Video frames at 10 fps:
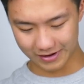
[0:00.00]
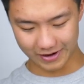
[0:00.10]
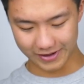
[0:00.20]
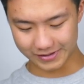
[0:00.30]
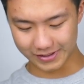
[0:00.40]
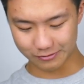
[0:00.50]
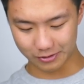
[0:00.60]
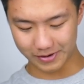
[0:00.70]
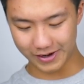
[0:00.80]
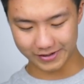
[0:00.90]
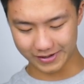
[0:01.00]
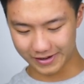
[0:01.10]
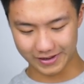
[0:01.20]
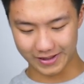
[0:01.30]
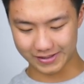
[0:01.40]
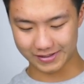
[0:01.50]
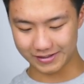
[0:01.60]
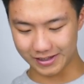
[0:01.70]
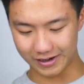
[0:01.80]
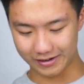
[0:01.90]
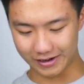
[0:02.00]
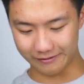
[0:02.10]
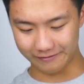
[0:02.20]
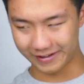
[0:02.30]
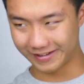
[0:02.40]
against this robot, that's not enough.